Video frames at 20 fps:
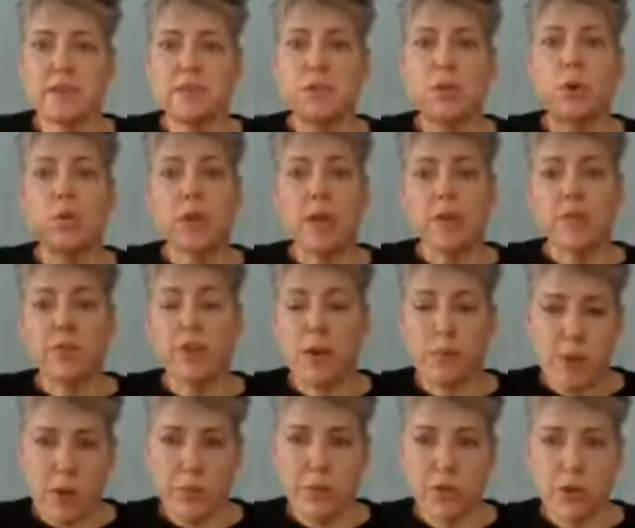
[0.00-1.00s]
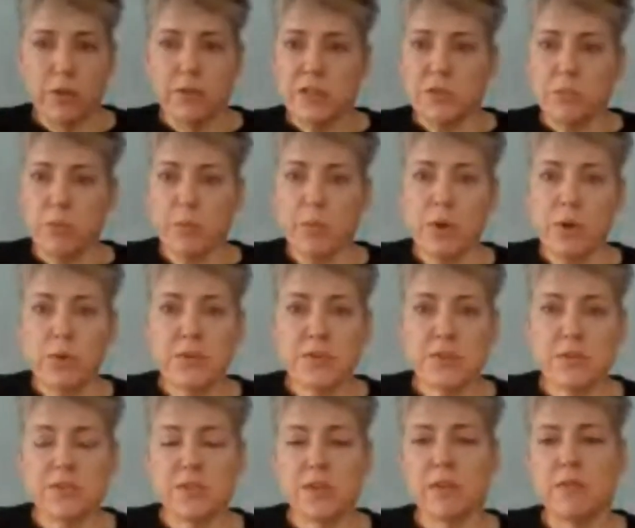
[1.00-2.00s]
So they've come up with all these
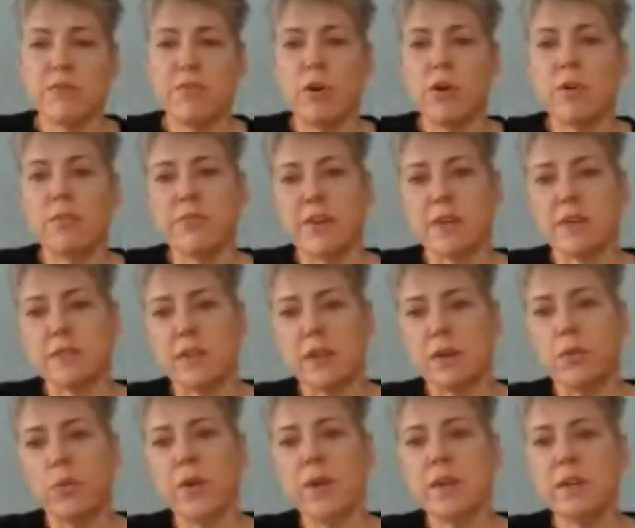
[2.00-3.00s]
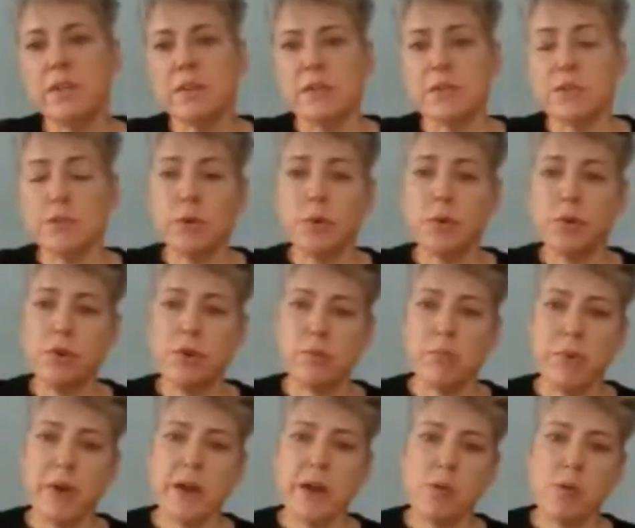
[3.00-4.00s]
proposals that involve things like wind and
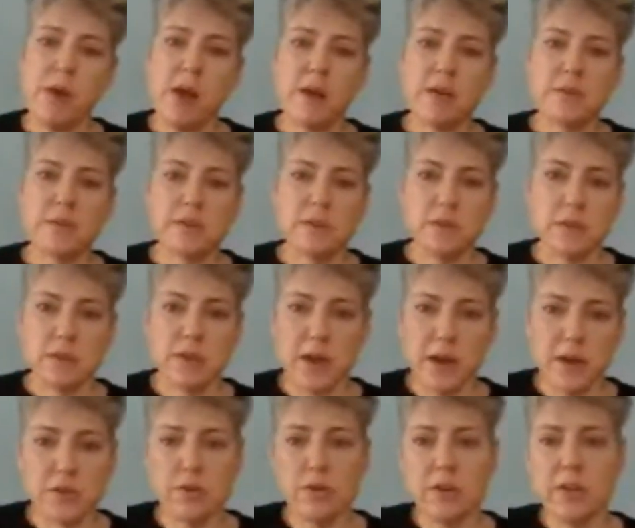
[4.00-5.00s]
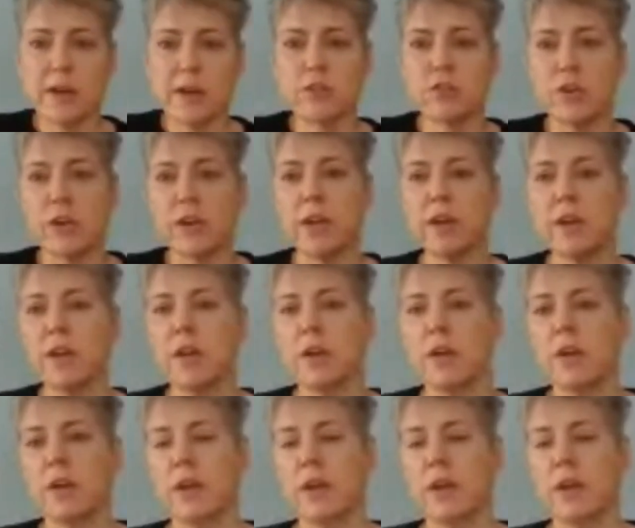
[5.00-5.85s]
solar and biomass and hydroelectric